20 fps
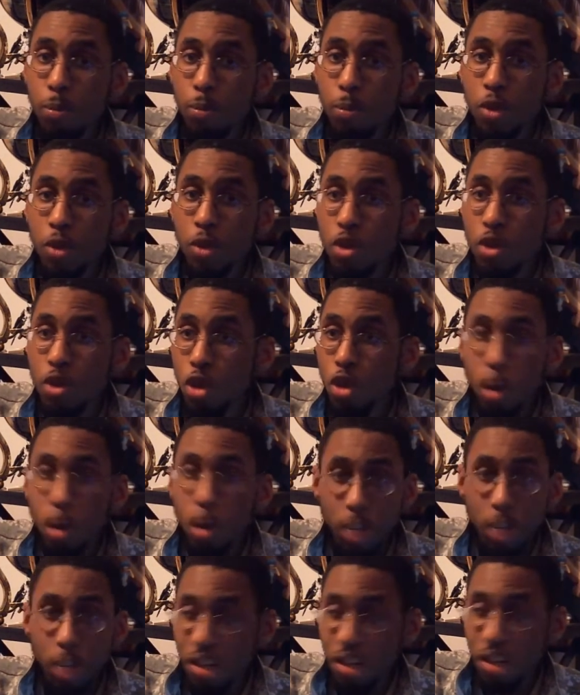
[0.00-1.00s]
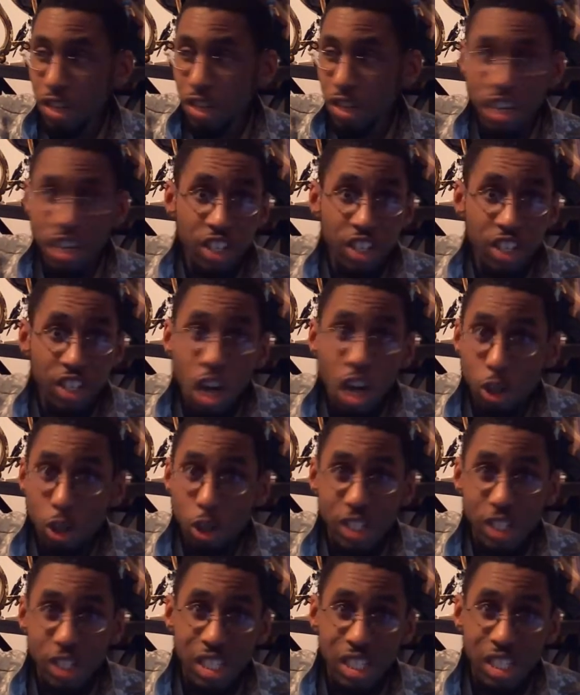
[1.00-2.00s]
acknowledge
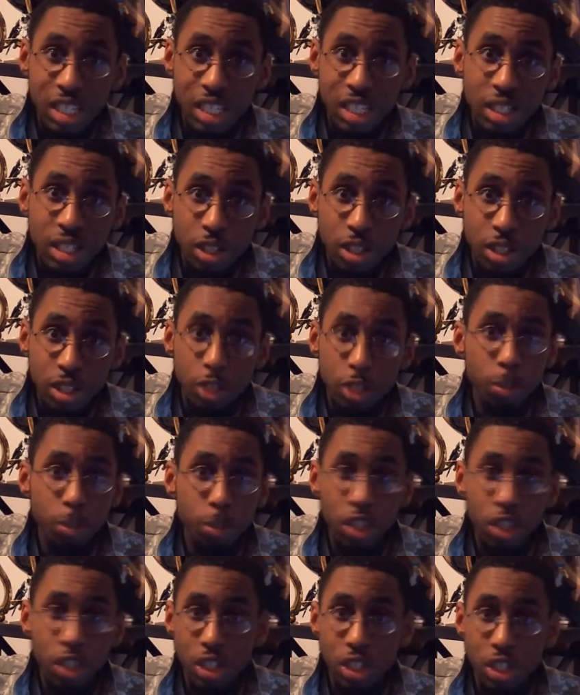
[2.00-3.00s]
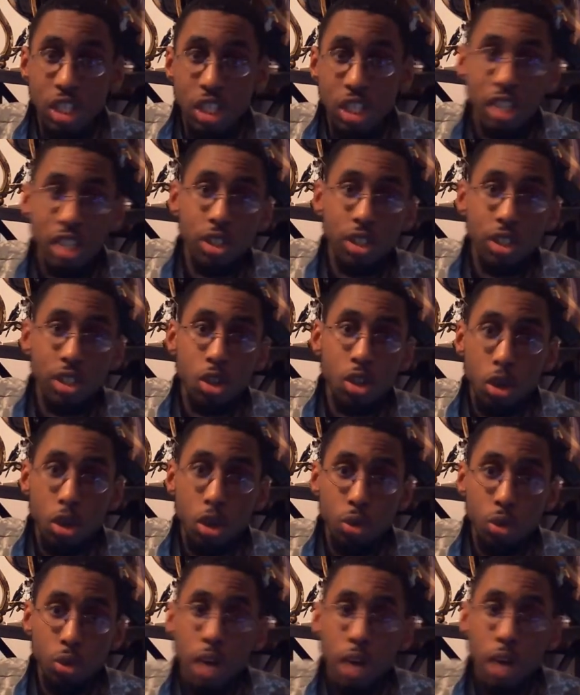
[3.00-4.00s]
his existence because he likes this
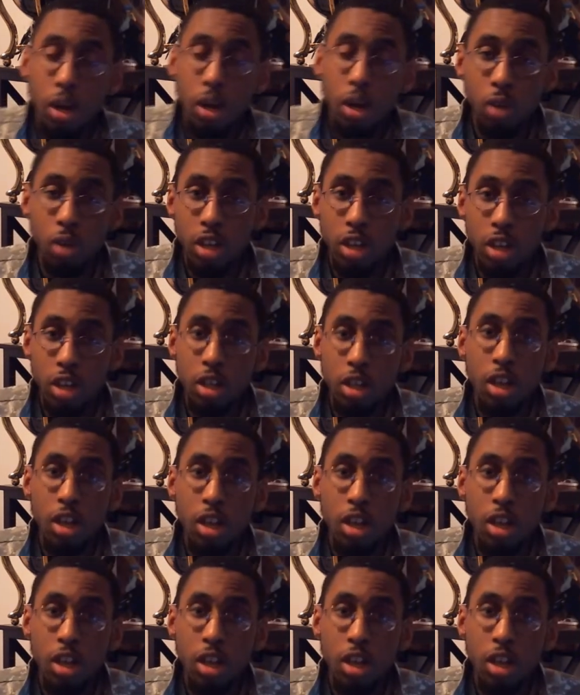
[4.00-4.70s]
cartoon I don't like,